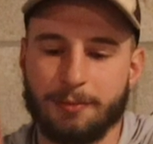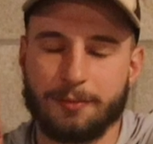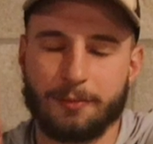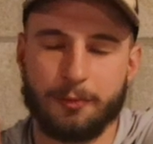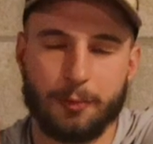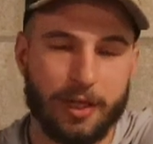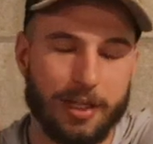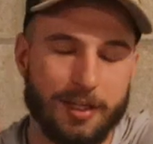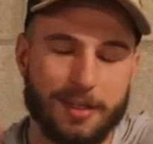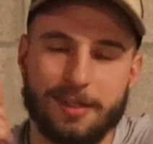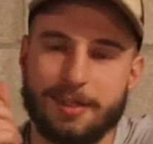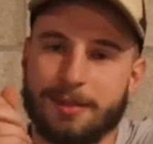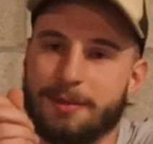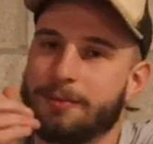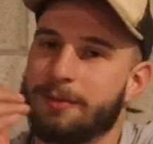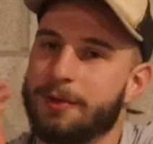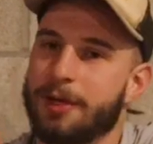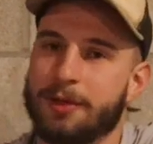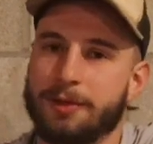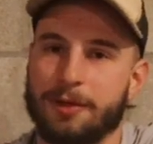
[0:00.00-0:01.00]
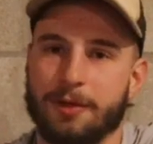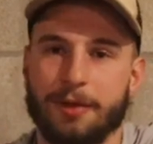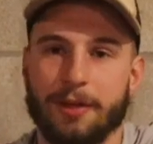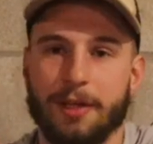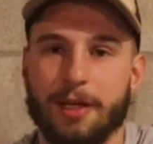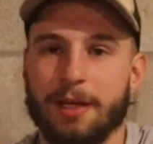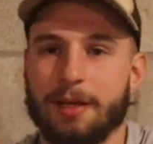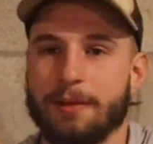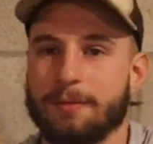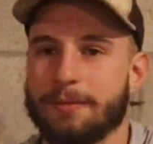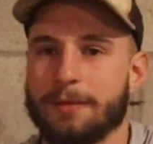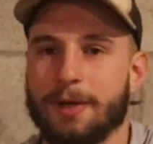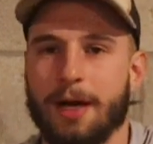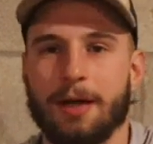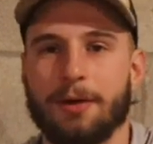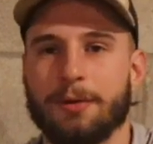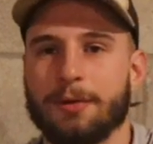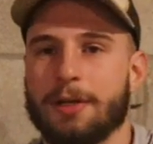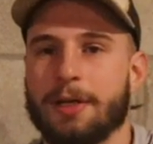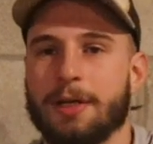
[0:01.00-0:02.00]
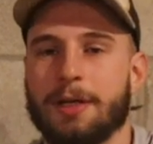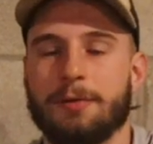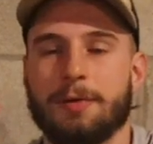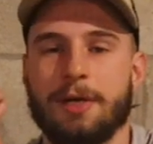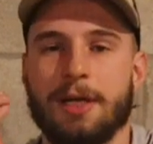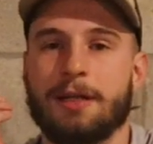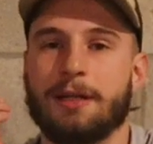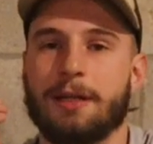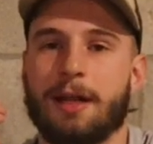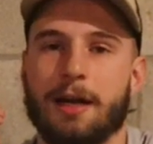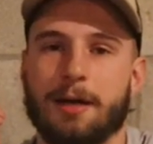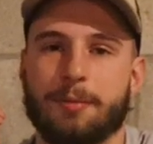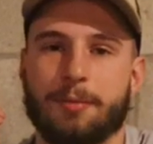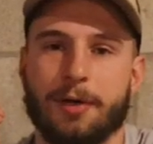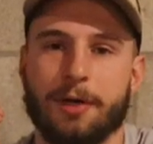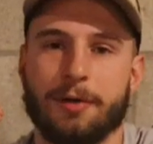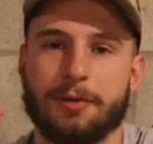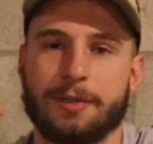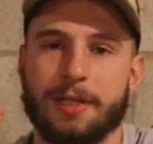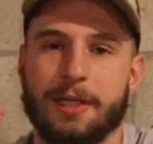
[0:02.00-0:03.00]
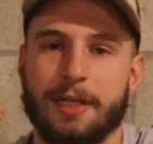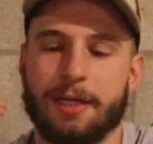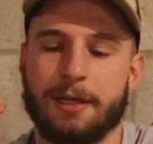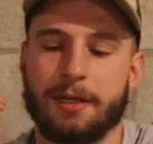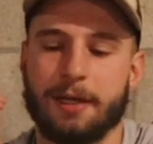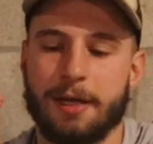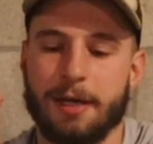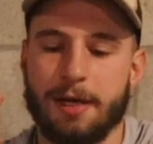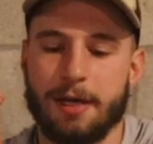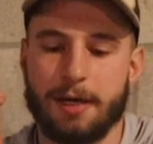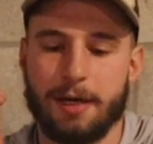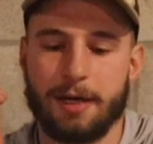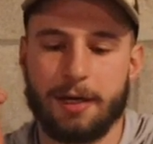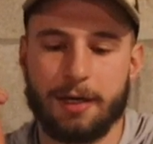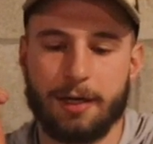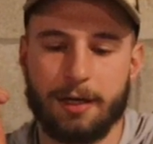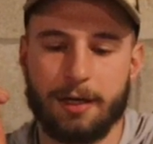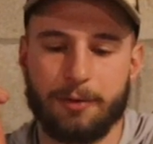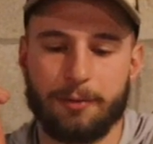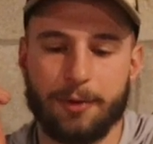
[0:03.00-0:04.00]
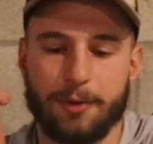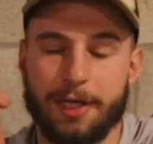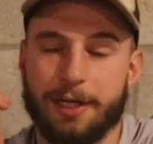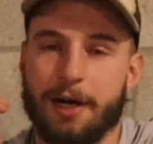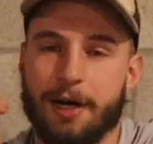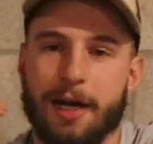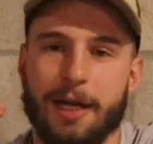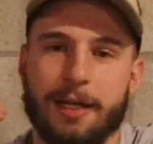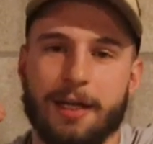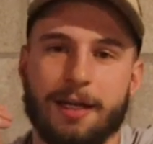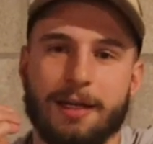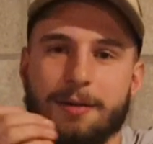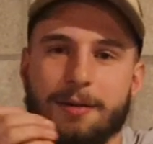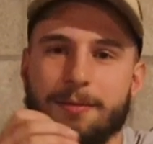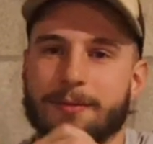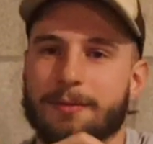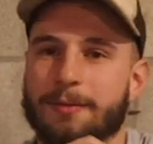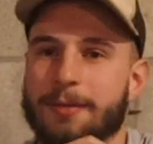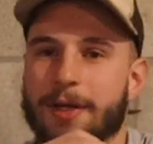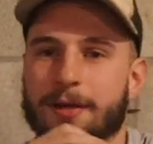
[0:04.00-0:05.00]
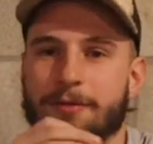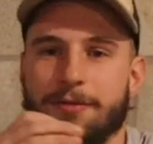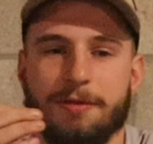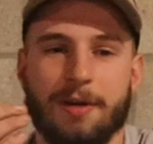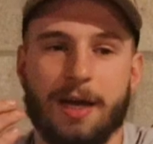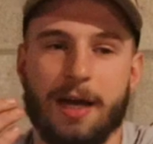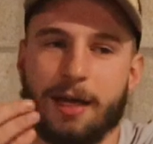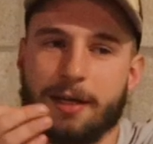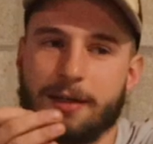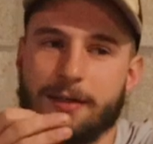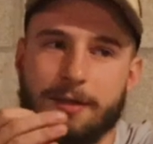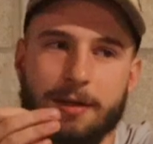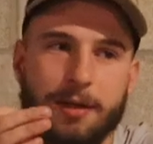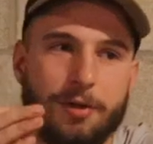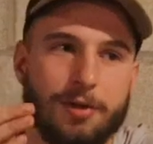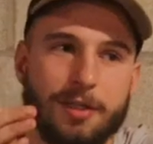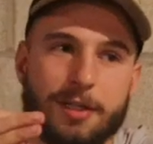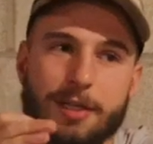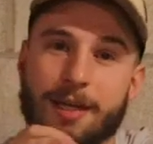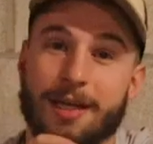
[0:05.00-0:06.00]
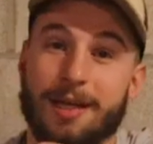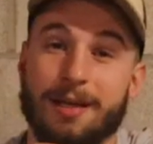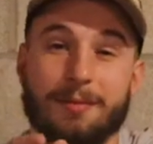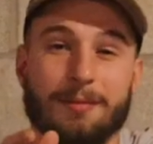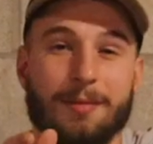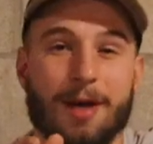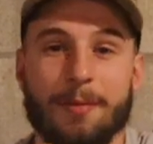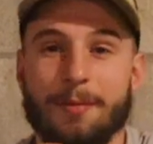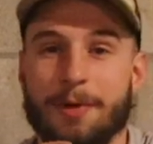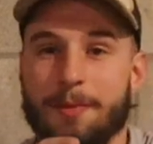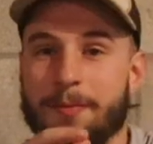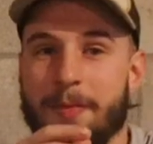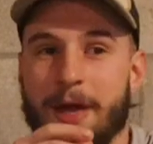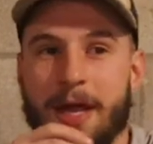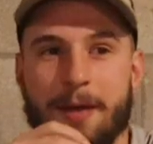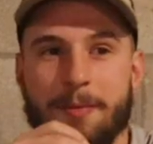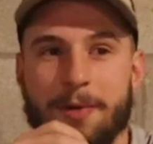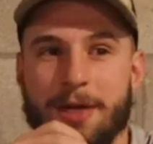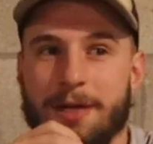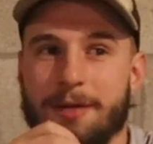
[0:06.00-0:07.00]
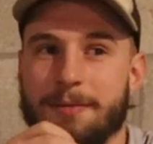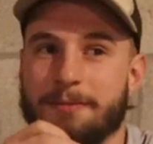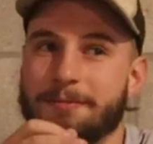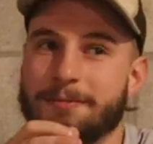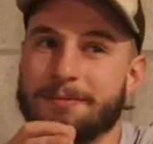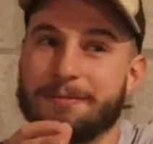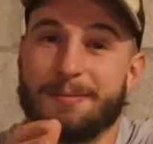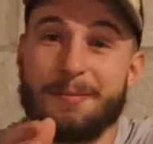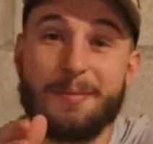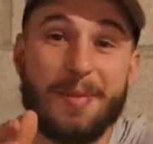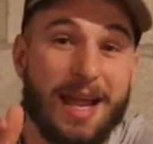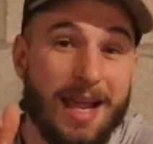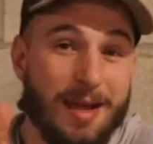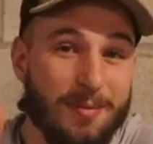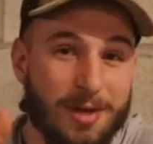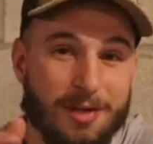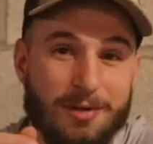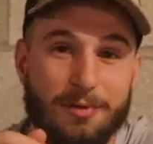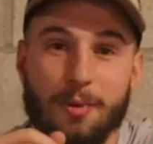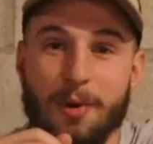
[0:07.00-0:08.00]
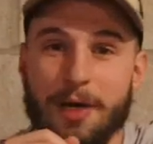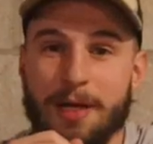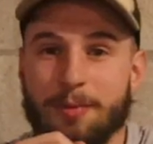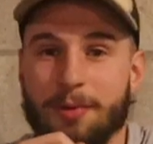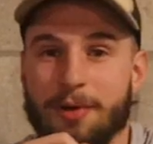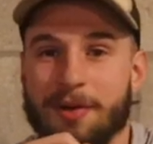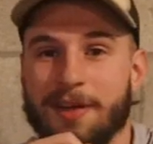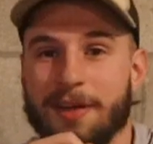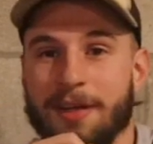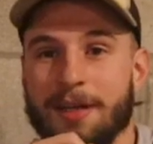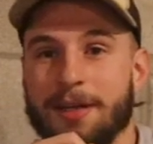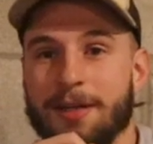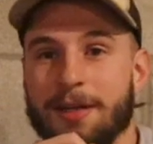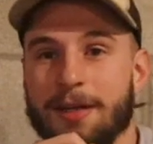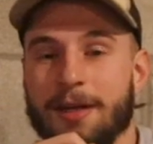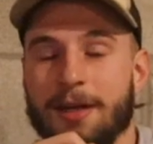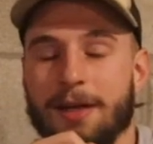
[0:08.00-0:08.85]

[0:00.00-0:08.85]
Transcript: Which, another thing, I don't think you need a lot of protein when you're hiking. In fact, you should get, maybe 20%